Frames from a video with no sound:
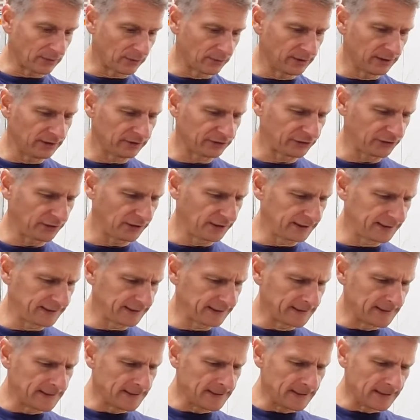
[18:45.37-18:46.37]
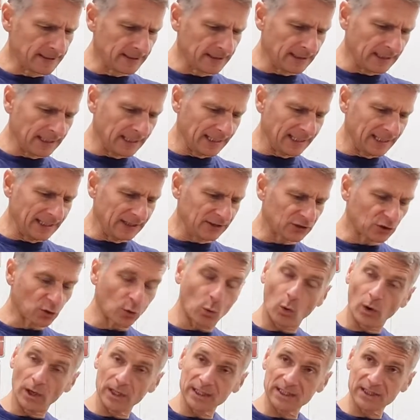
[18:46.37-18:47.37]
on this side. It's
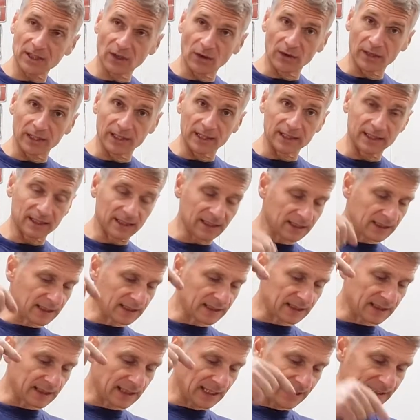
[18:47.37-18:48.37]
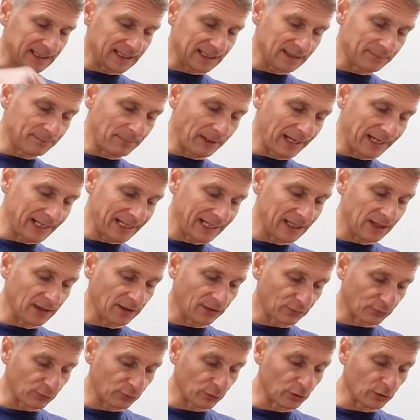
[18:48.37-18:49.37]
quite tight getting back in
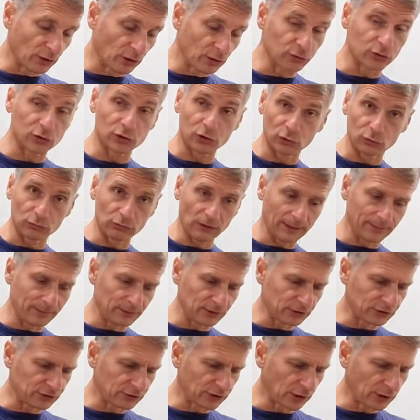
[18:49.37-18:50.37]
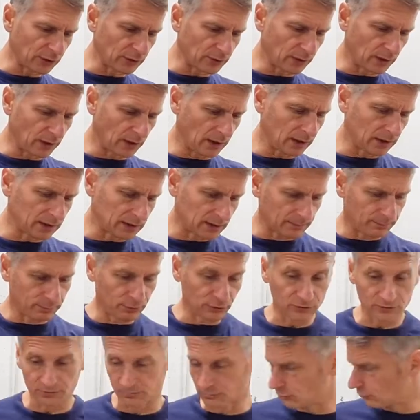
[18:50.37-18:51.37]
through those two rubbers, so I'm going to put some